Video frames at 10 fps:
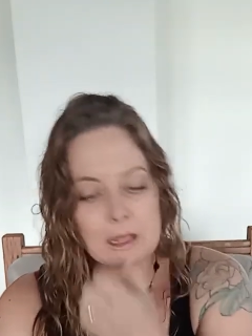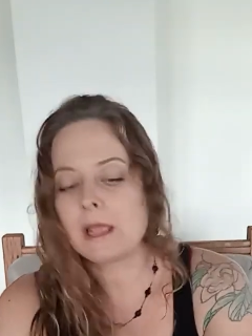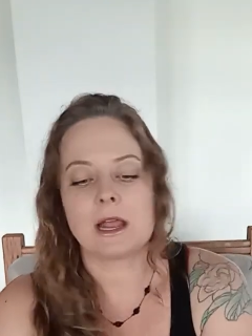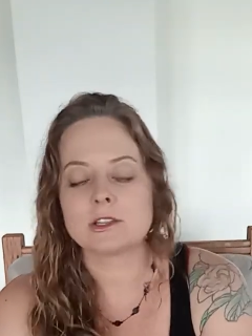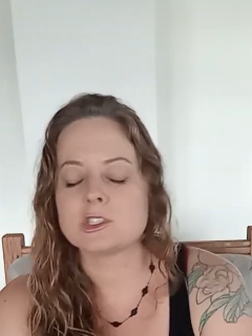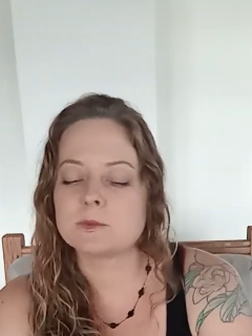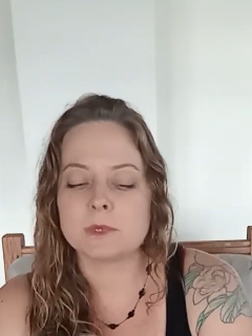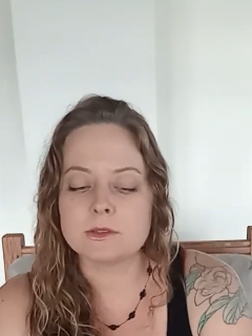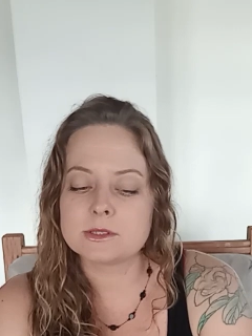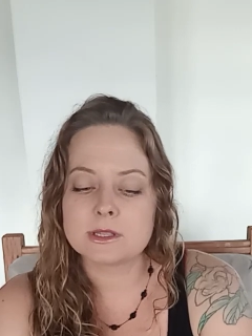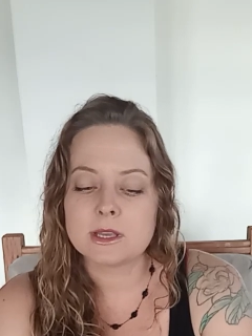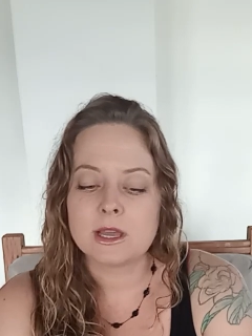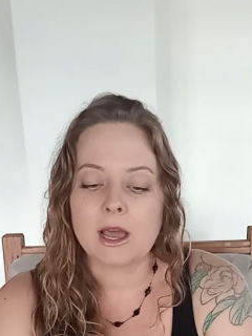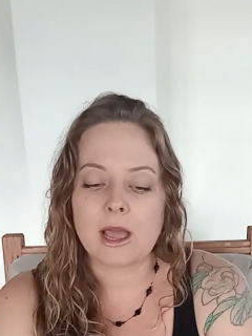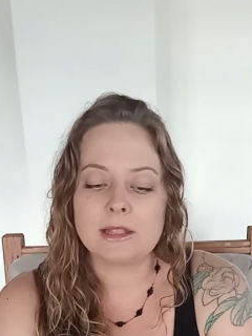Light attributes.
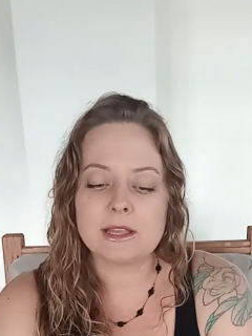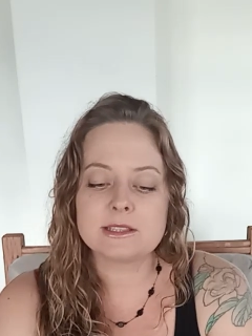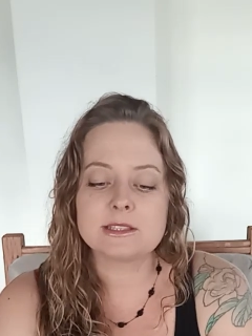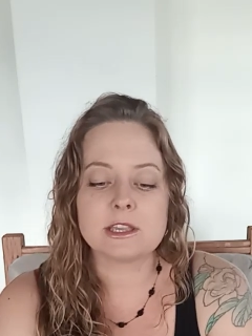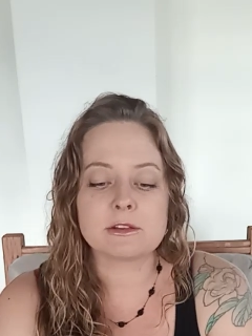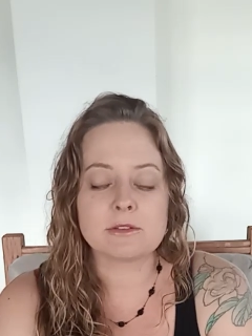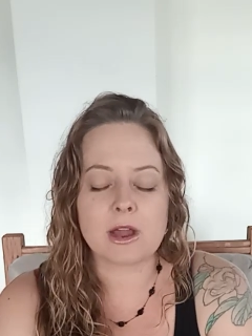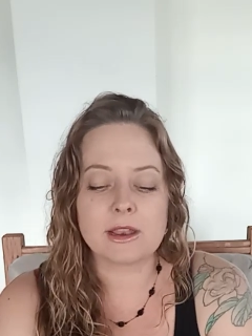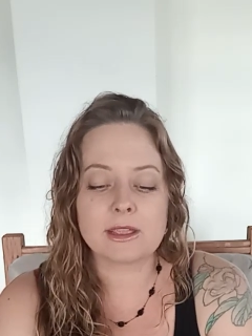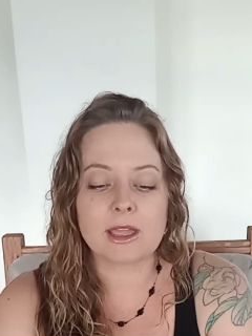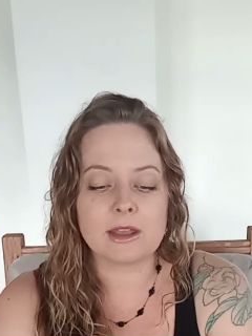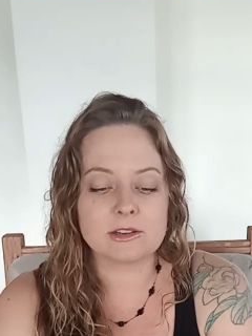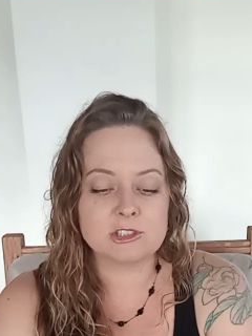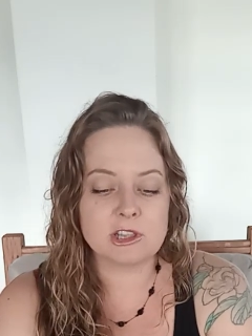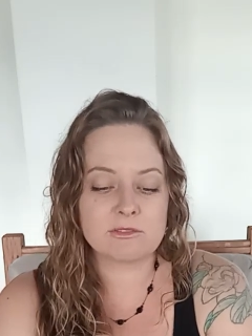Highlights the erotic
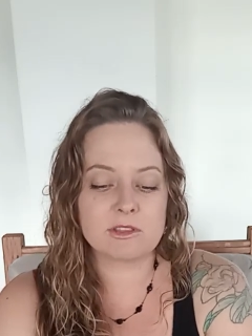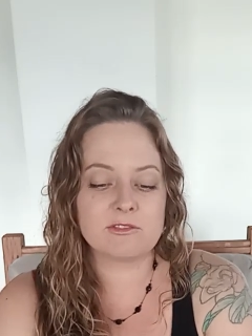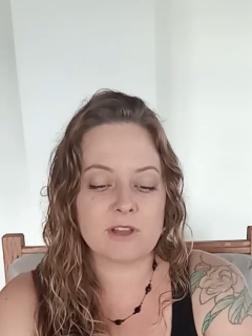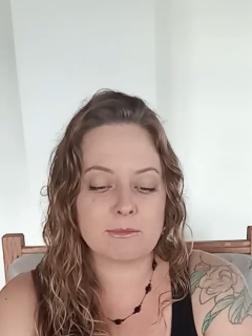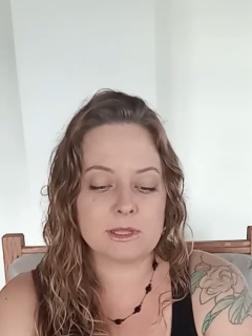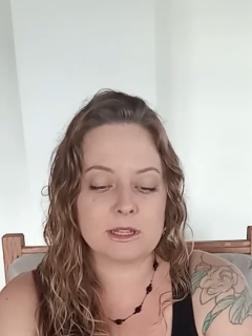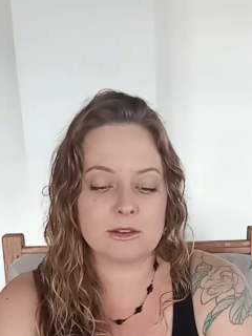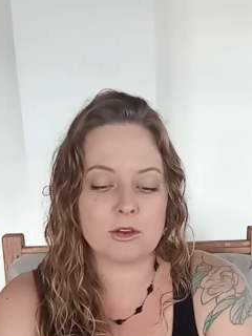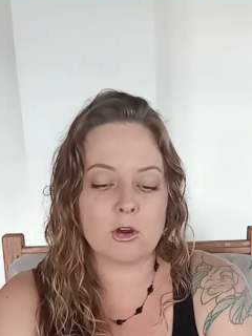energy of the feminine.